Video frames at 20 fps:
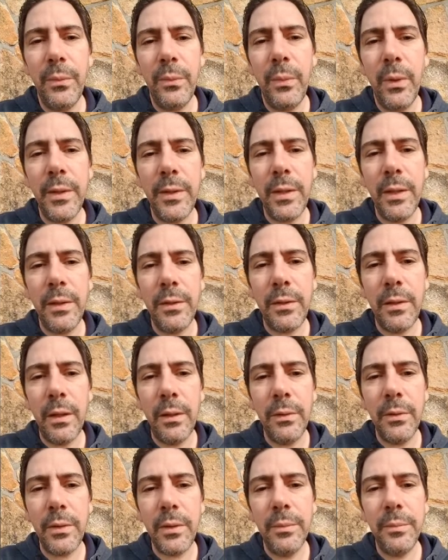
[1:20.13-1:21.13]
Once the
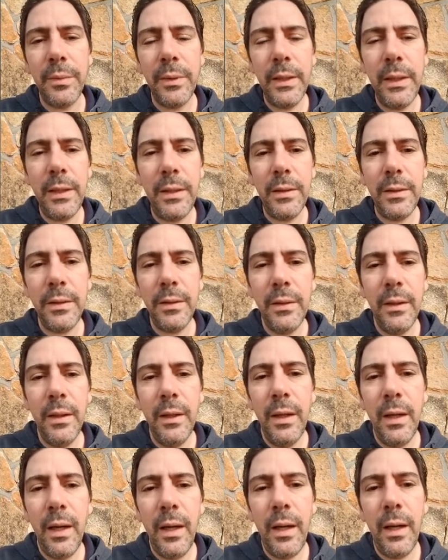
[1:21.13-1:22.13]
installer is complete,
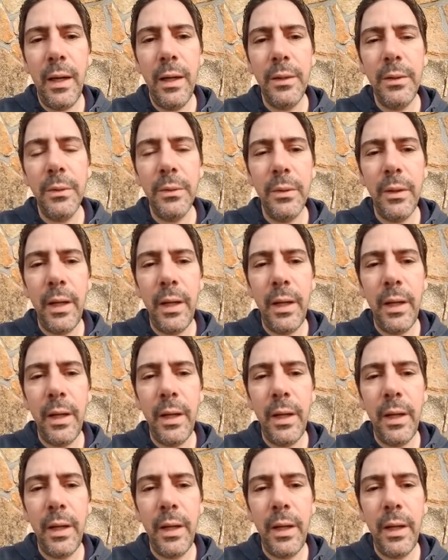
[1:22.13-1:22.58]
you